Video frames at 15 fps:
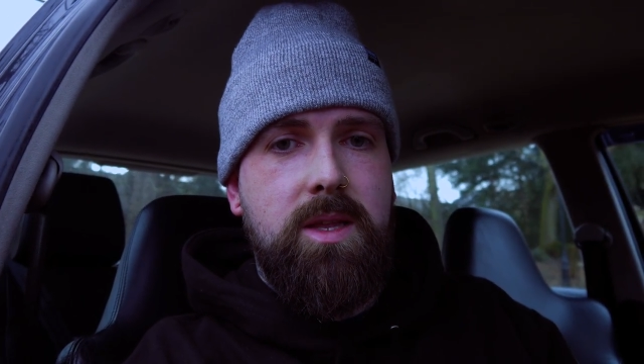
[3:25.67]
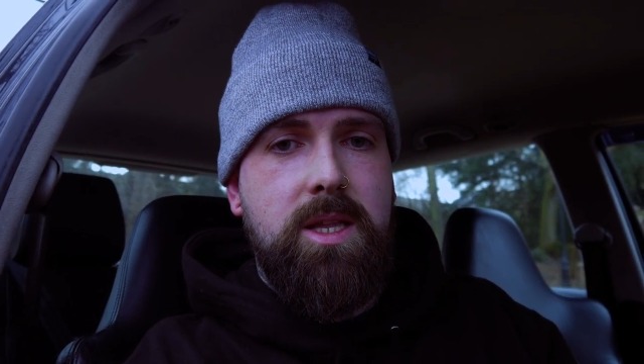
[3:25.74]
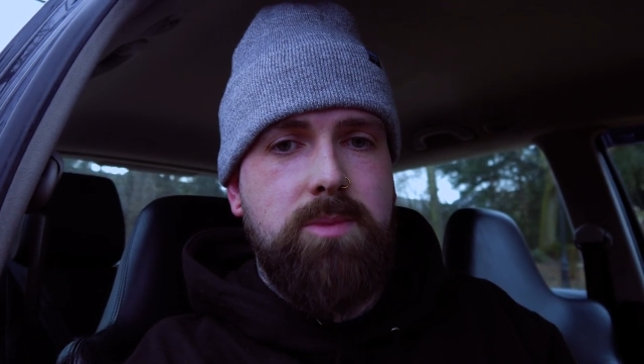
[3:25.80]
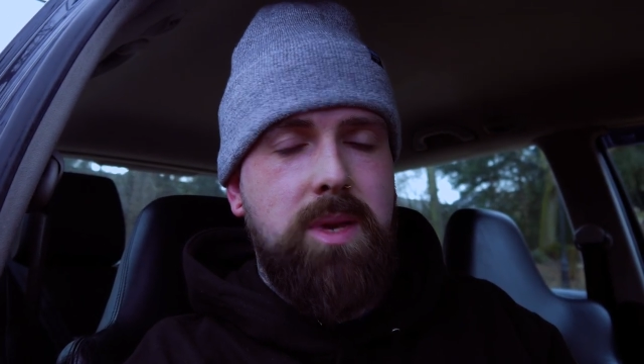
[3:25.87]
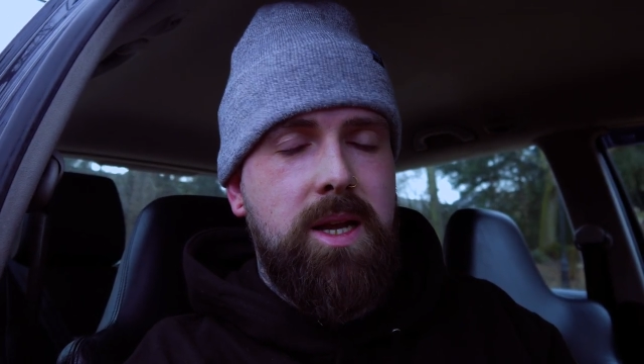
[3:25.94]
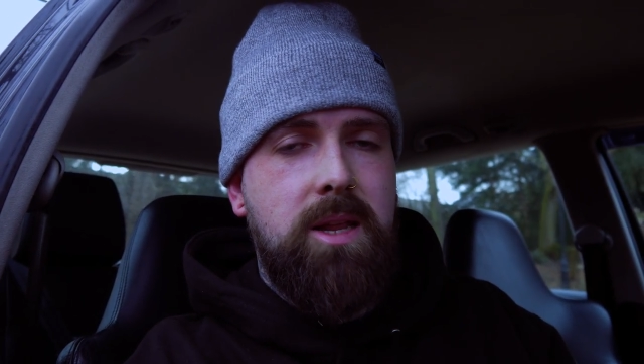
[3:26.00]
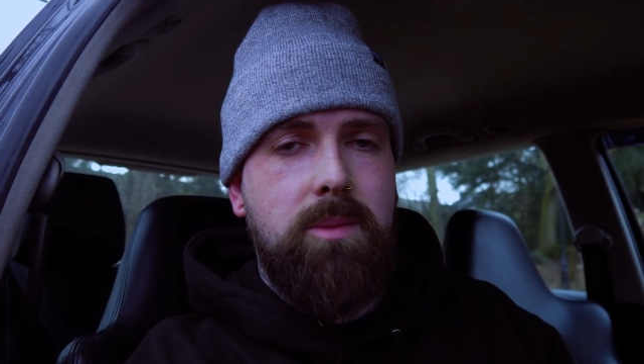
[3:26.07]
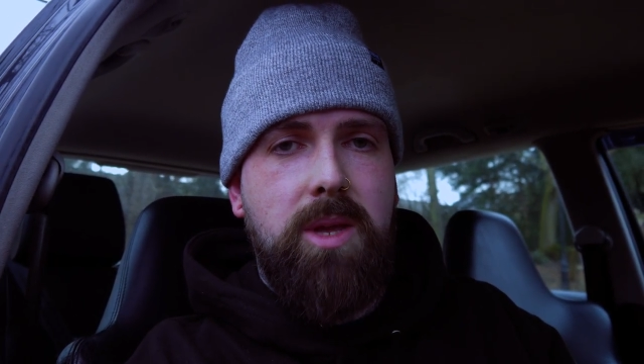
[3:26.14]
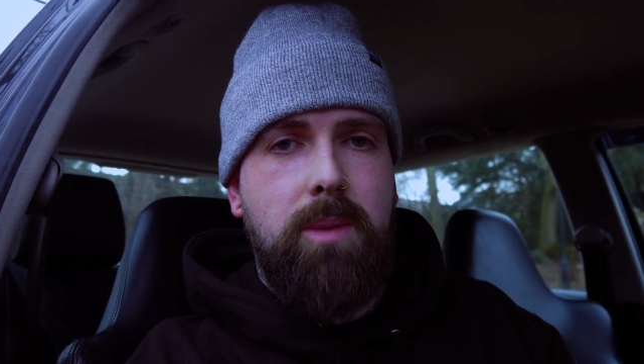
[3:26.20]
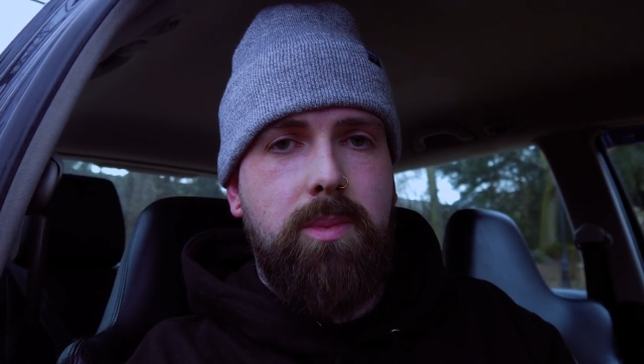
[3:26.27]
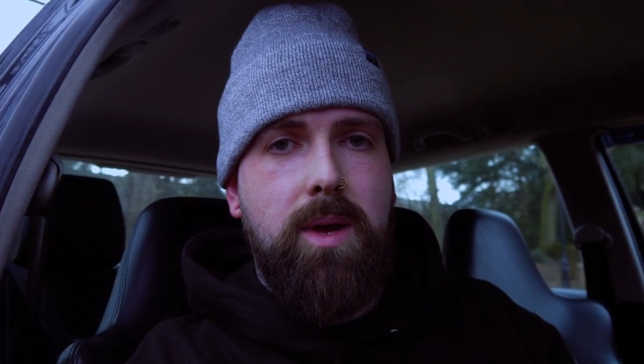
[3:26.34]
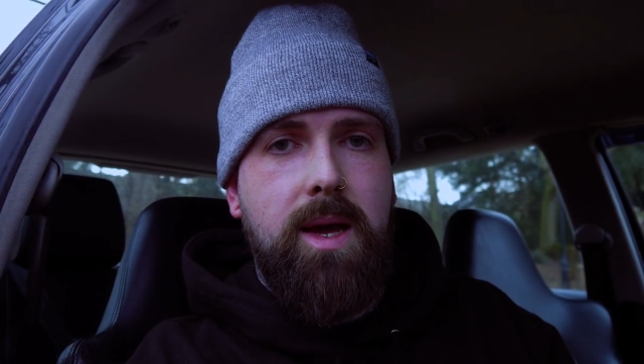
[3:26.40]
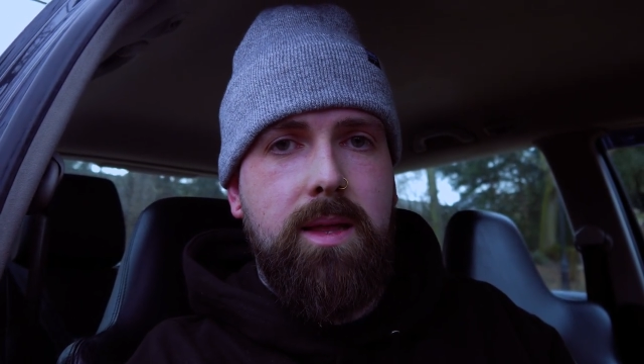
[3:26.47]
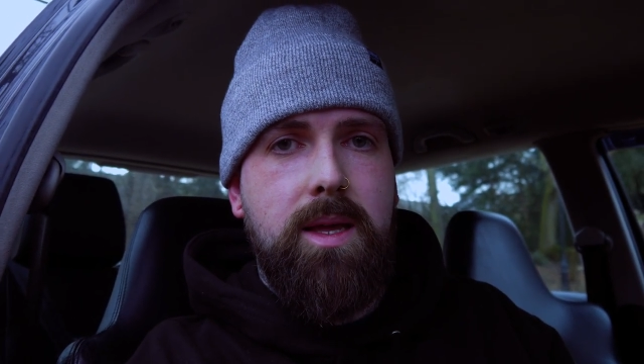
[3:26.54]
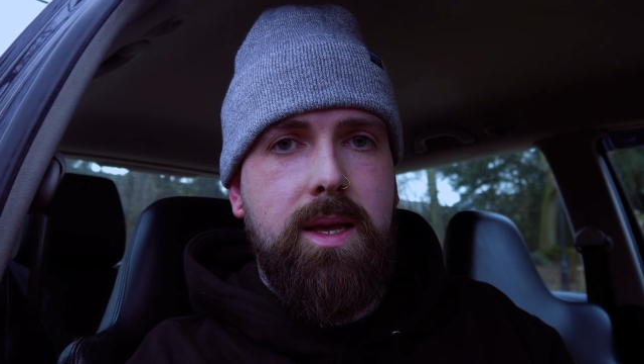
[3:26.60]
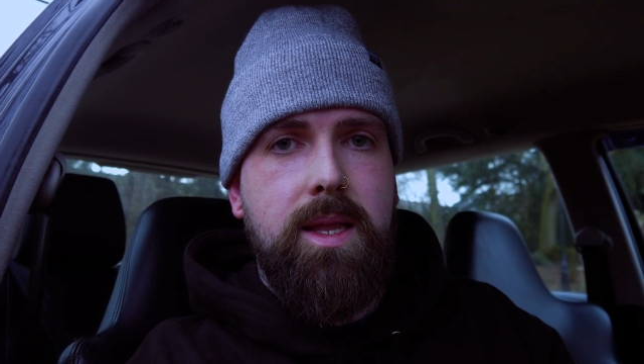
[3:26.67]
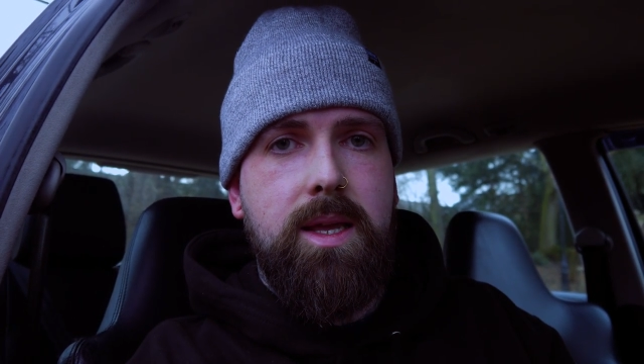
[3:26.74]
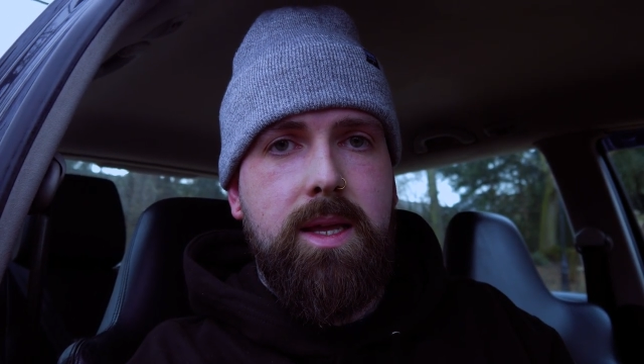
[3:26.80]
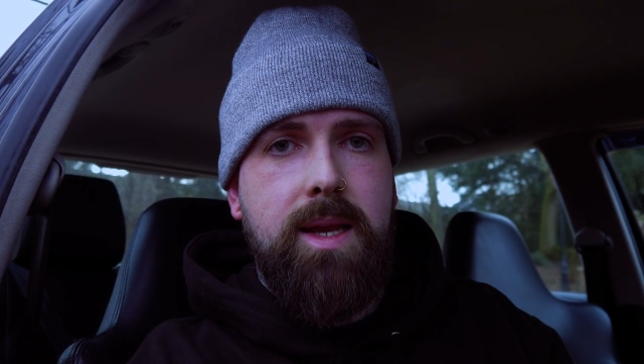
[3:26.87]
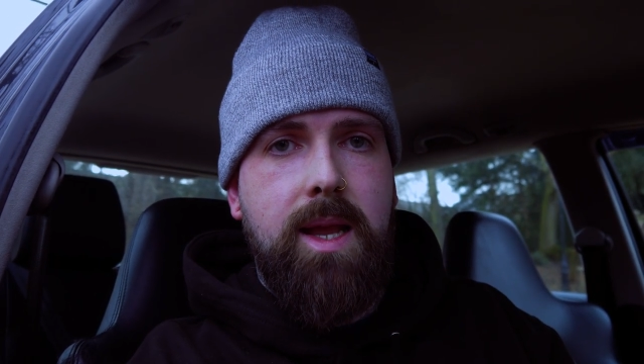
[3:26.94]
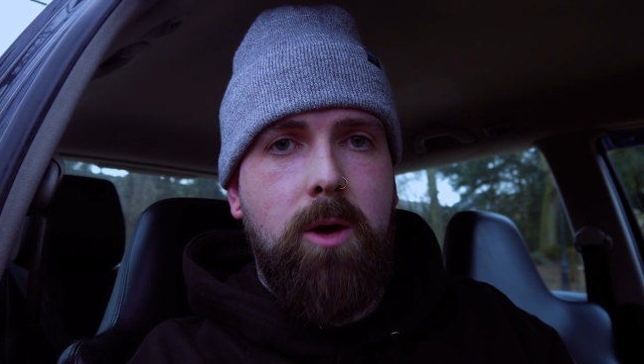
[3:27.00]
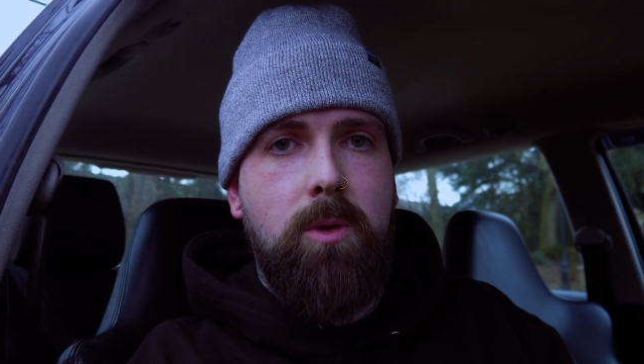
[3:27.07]
There's plenty of people out there that
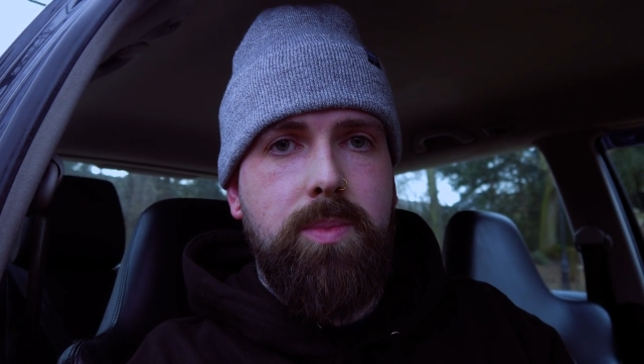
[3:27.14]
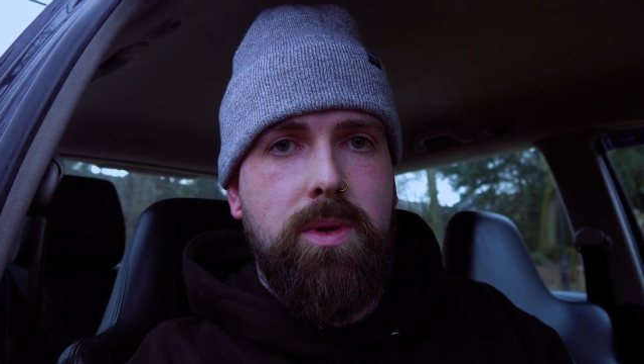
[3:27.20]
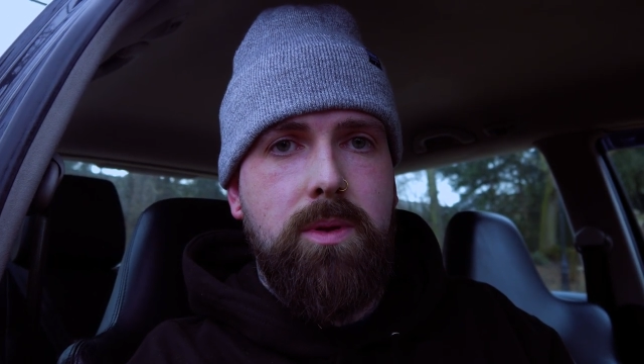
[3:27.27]
can help